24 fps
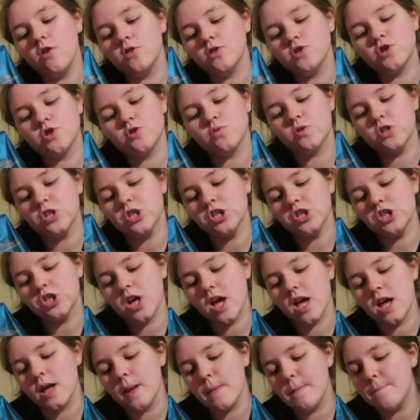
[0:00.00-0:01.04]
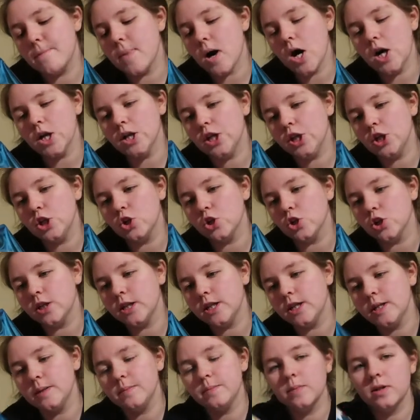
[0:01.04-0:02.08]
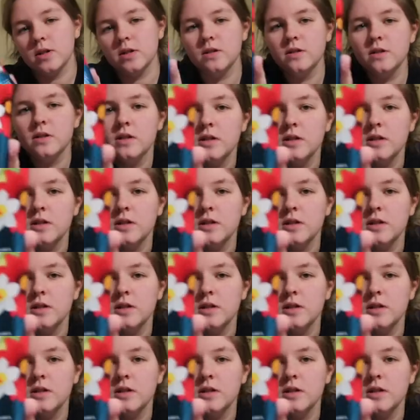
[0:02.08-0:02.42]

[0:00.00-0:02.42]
Ultra Shea Body Cream.